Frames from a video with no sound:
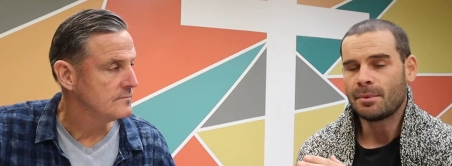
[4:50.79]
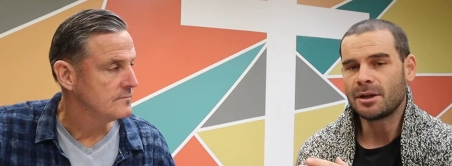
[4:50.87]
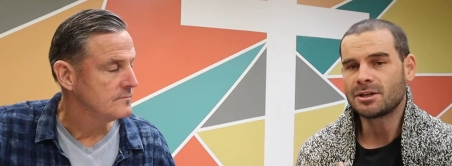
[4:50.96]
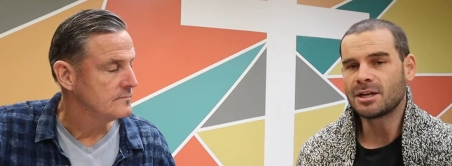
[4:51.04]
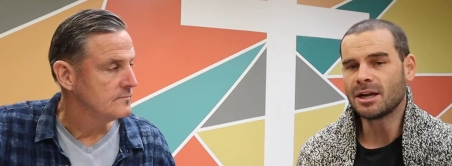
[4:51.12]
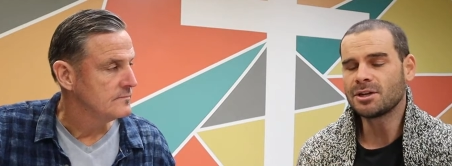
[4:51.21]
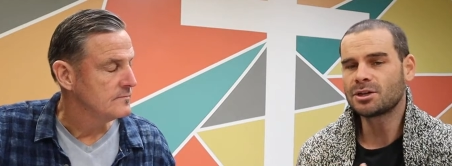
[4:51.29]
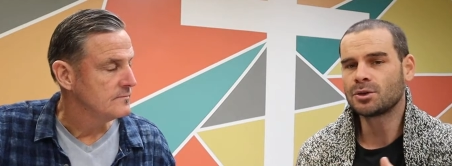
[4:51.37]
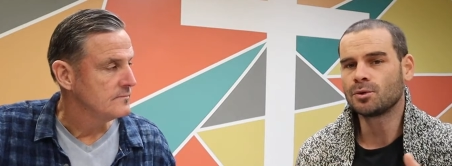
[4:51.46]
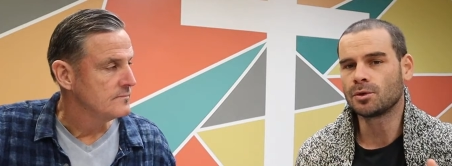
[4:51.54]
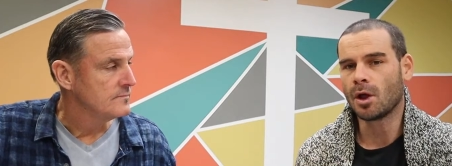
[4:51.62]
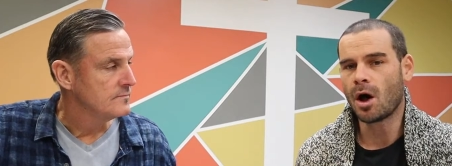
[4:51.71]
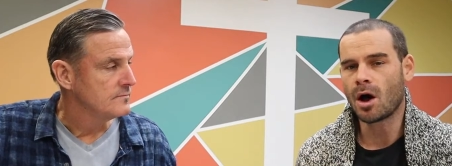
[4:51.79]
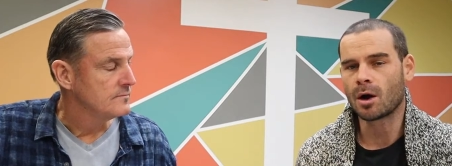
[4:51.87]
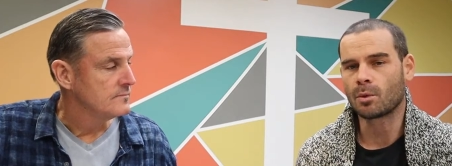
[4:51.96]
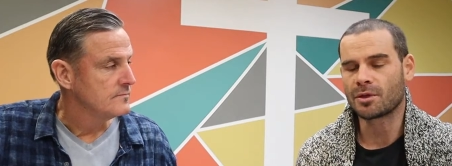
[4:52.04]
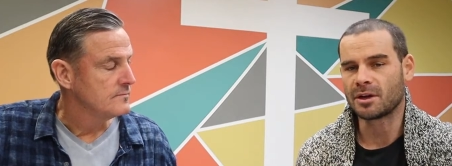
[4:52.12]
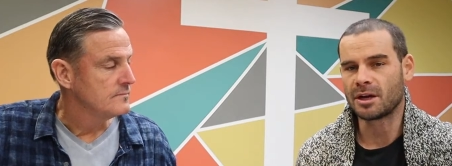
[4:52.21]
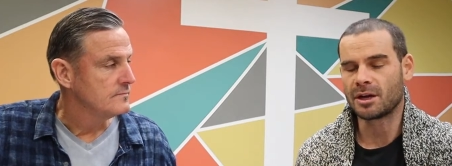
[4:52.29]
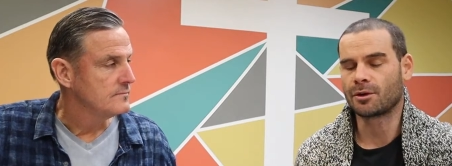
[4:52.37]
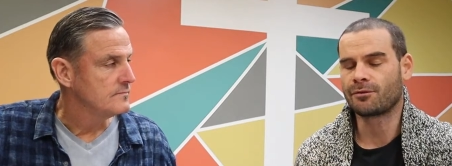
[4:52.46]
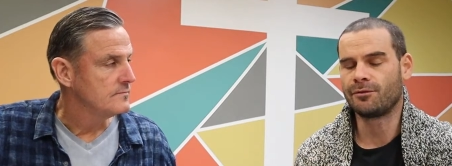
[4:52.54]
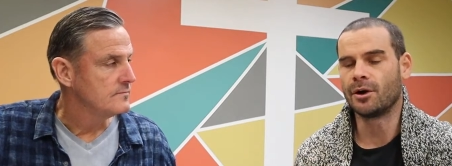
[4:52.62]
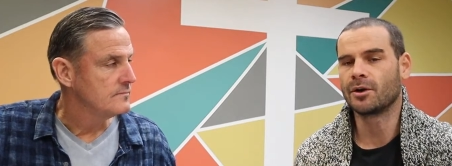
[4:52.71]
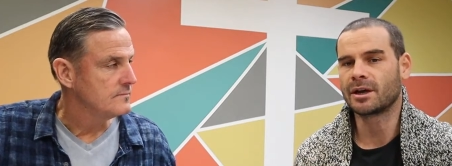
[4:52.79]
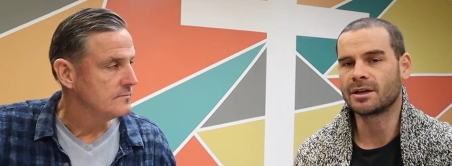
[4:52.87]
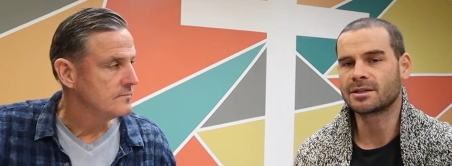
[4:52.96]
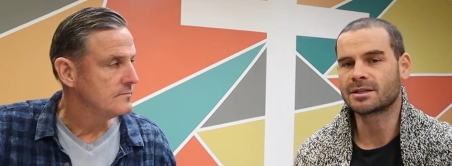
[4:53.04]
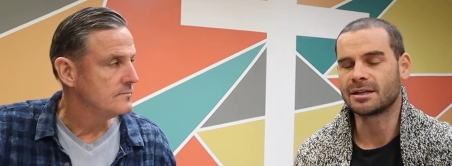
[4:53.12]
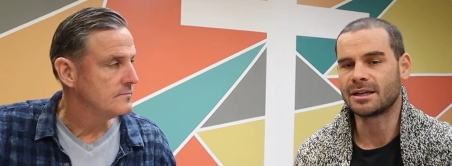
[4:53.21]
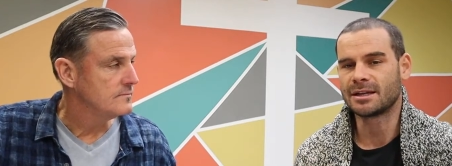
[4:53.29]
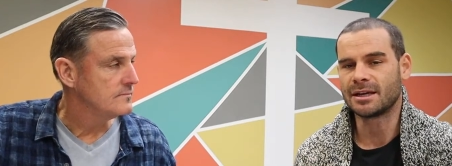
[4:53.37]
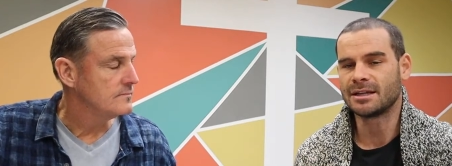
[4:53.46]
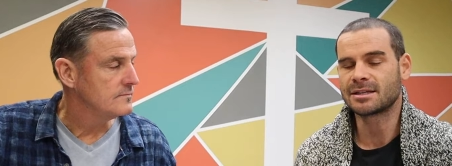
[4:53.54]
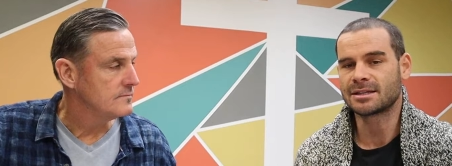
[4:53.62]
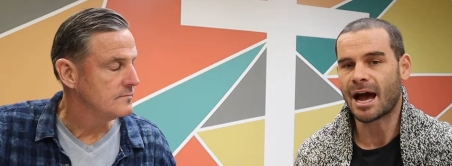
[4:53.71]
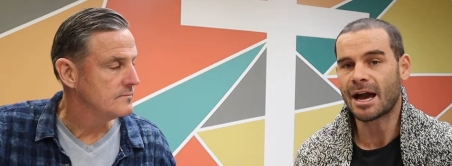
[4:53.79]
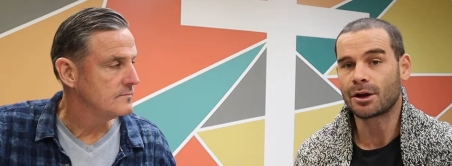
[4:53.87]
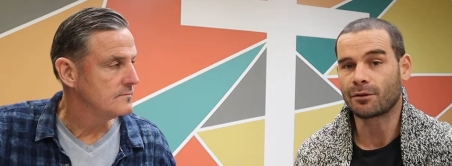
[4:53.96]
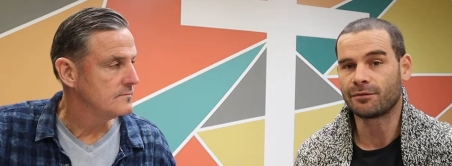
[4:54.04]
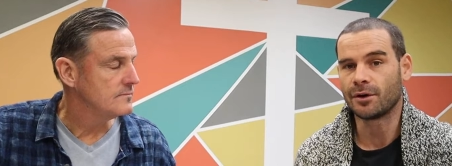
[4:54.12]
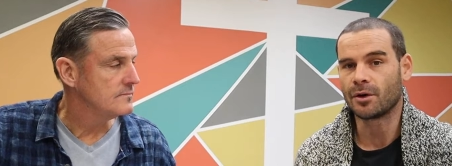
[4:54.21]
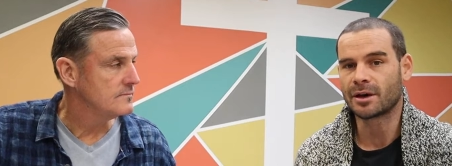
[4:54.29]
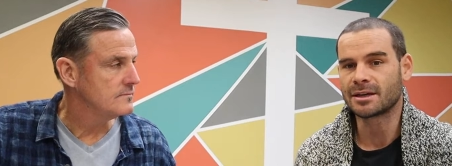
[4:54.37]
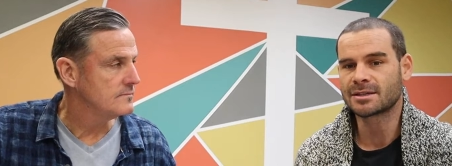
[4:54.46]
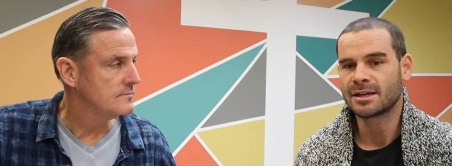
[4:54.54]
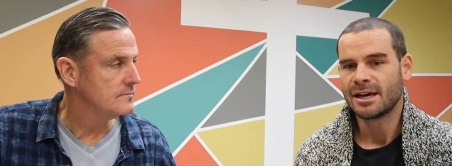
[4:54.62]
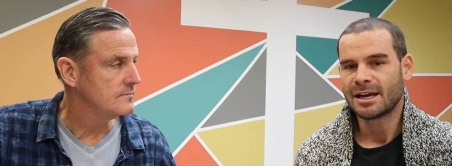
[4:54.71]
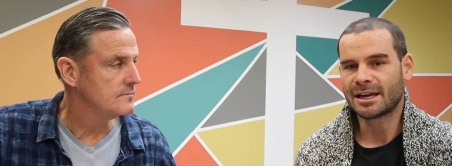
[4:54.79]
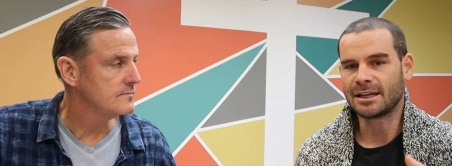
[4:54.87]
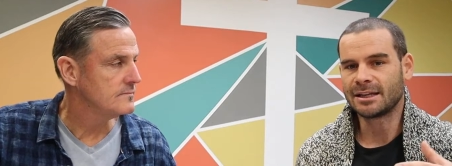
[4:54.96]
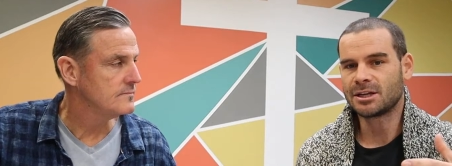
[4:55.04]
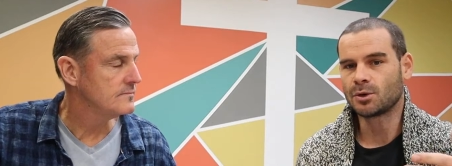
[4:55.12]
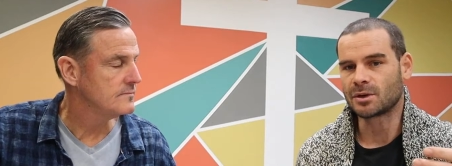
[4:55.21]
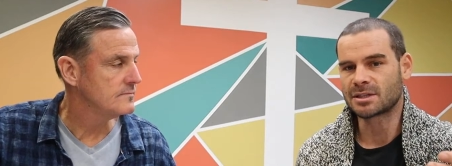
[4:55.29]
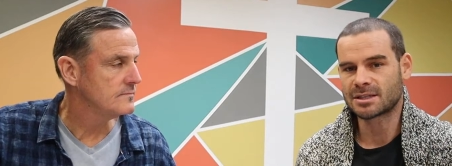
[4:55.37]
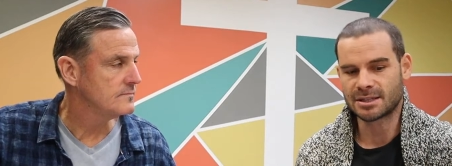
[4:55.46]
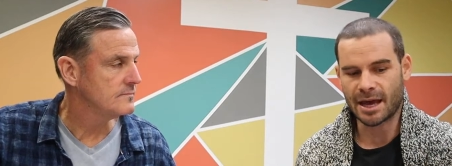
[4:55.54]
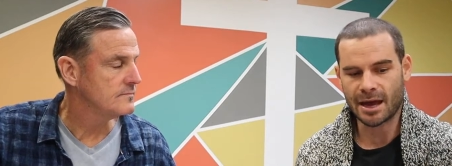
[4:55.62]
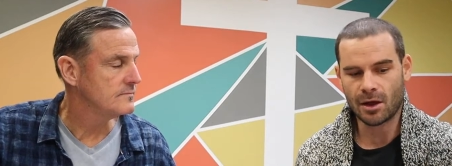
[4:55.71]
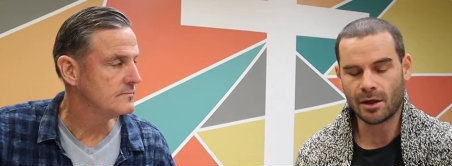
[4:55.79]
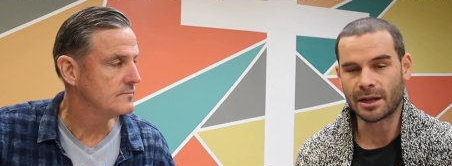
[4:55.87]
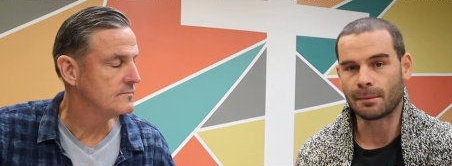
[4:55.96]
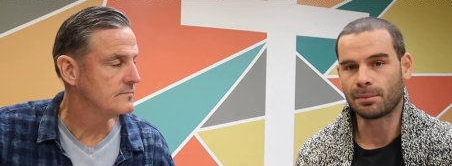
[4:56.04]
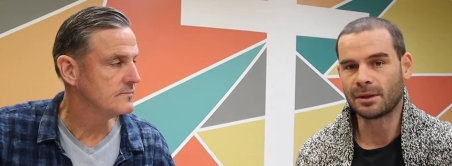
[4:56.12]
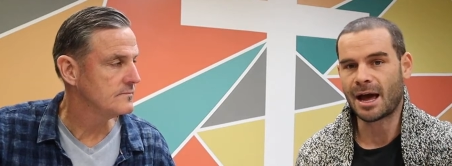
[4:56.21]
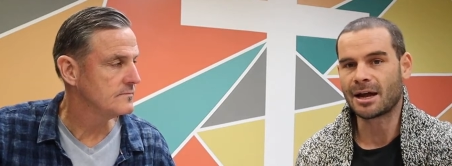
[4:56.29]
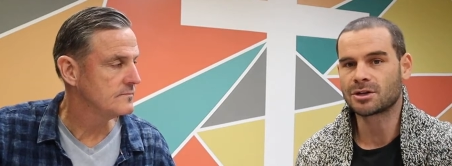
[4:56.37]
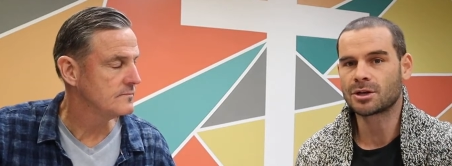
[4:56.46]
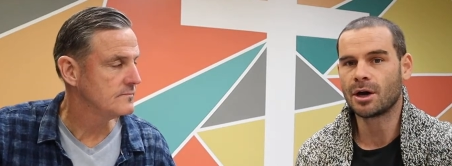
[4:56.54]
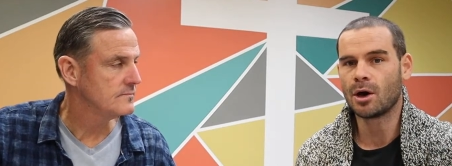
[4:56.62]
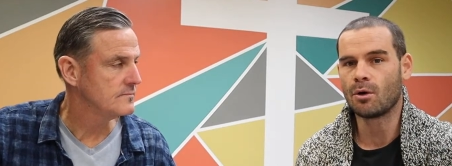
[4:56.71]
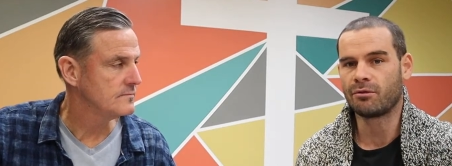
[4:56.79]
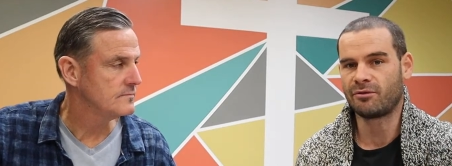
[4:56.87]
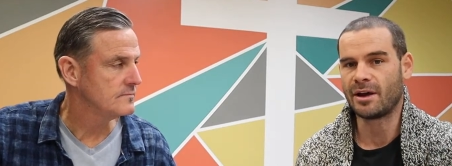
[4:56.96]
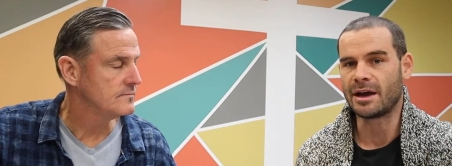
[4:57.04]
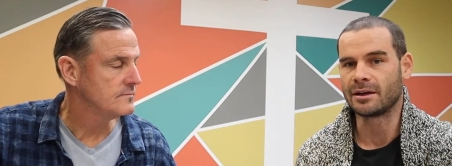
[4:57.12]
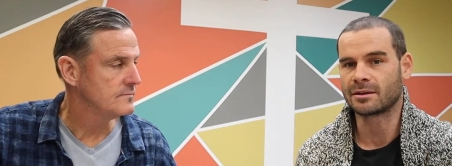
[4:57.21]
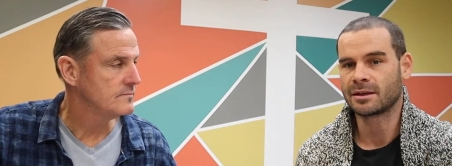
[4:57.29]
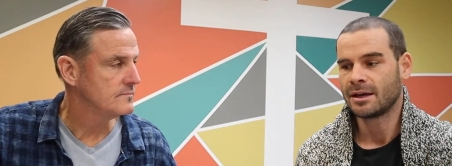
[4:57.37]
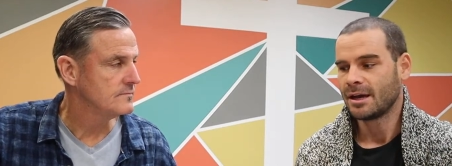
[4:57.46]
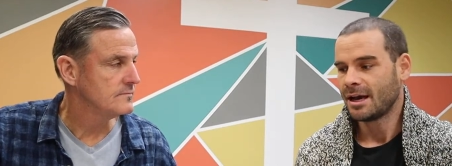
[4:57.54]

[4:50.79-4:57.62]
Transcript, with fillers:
Speaker 1: But done too long with an inner focus, an insider focus, can lead to a stale and a plateau faith